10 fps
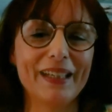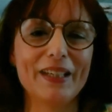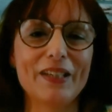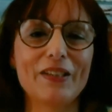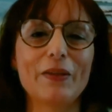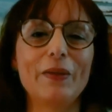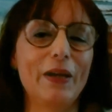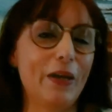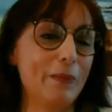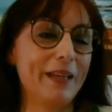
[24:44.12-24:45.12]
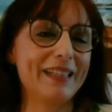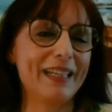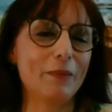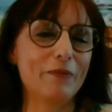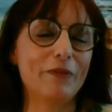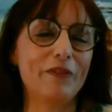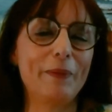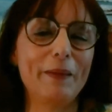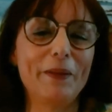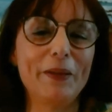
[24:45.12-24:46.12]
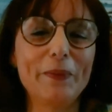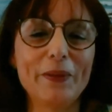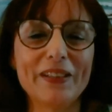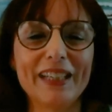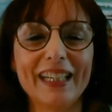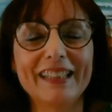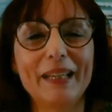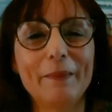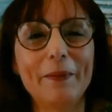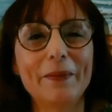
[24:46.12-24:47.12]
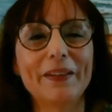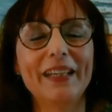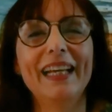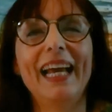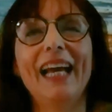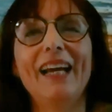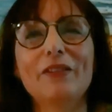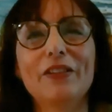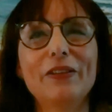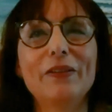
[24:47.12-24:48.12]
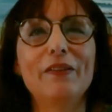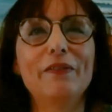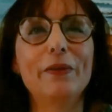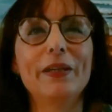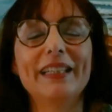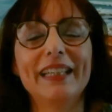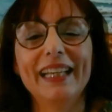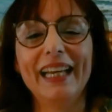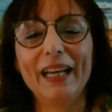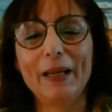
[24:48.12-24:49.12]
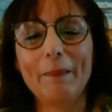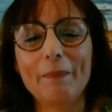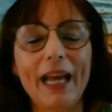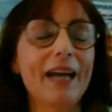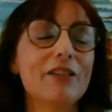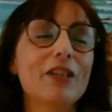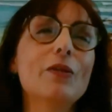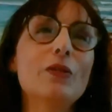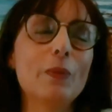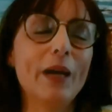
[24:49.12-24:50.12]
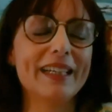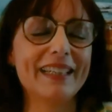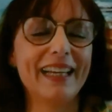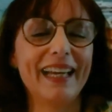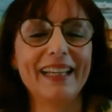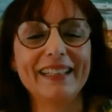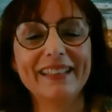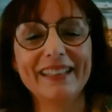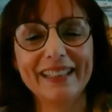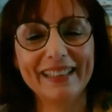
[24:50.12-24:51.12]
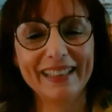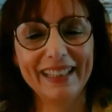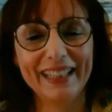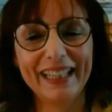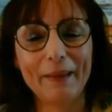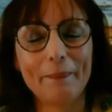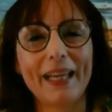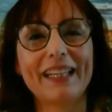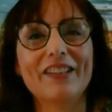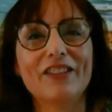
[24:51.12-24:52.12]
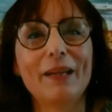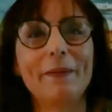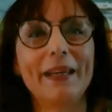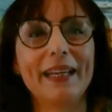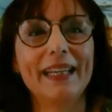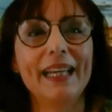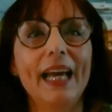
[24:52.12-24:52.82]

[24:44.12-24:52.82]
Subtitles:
So I hope that's helpful for people who want a little tip on how to avoid, how to lose weight and get back into shape again.